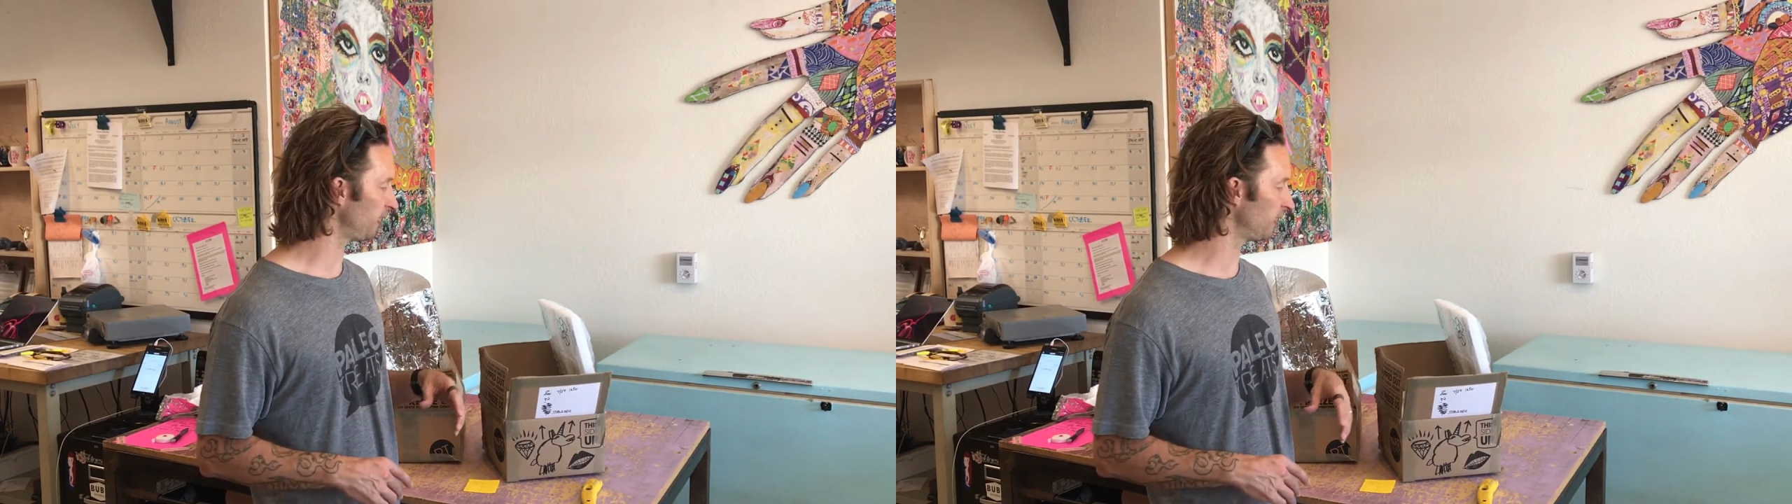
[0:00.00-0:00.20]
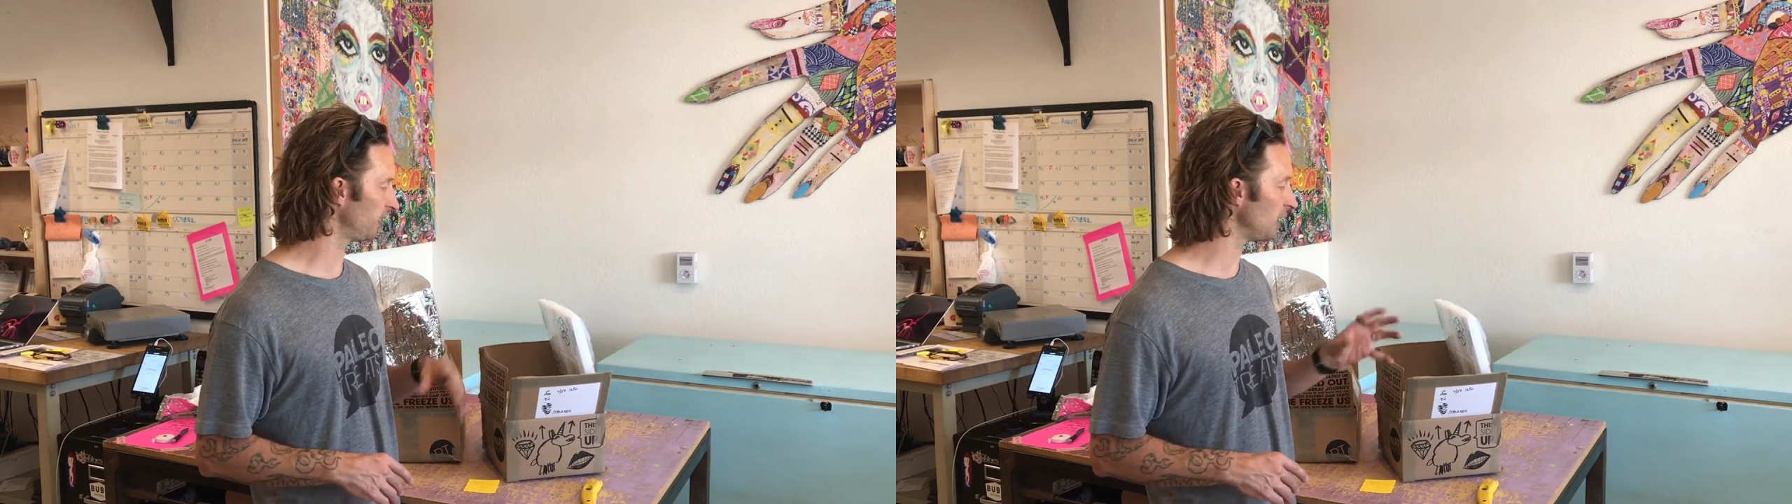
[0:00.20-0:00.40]

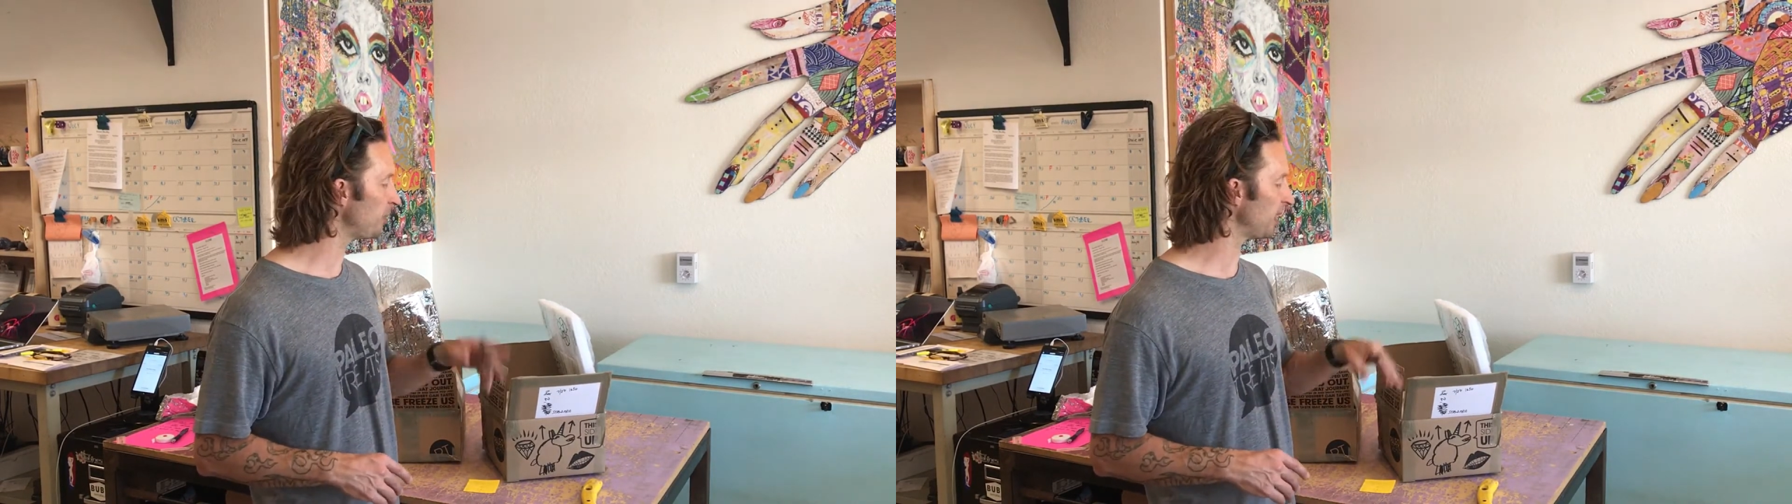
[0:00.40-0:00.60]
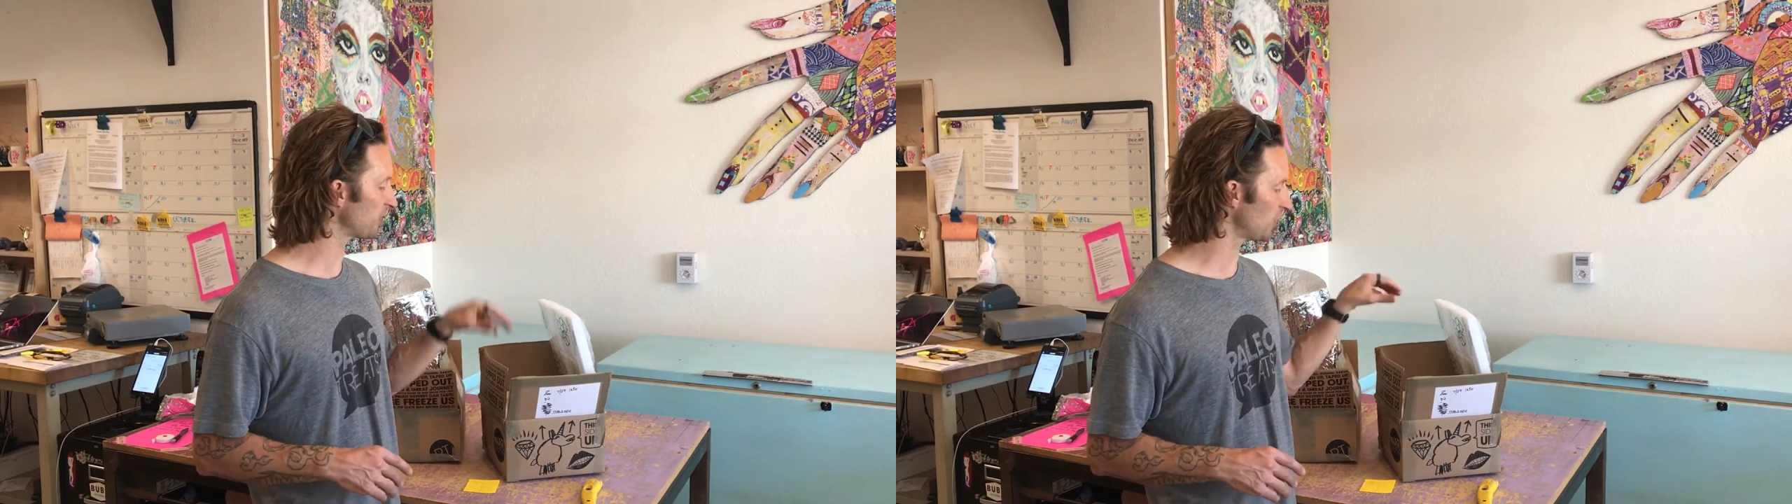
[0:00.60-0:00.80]
in the
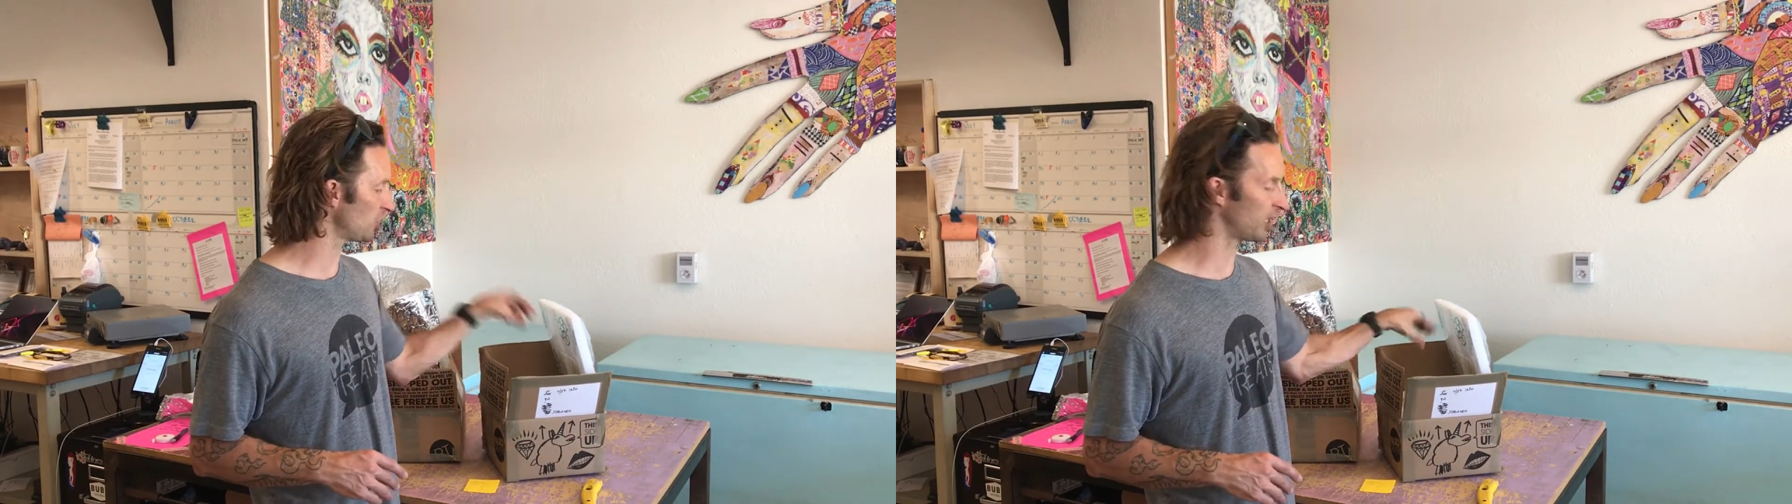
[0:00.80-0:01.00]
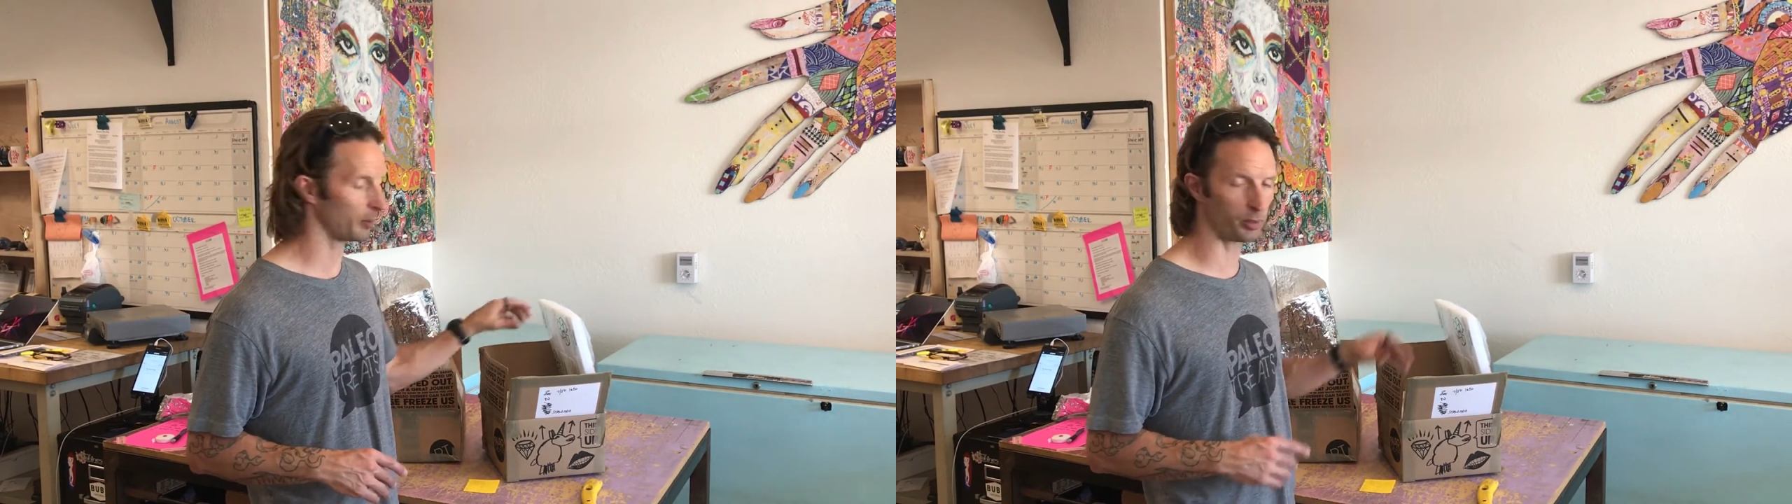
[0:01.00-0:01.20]
EPS as you can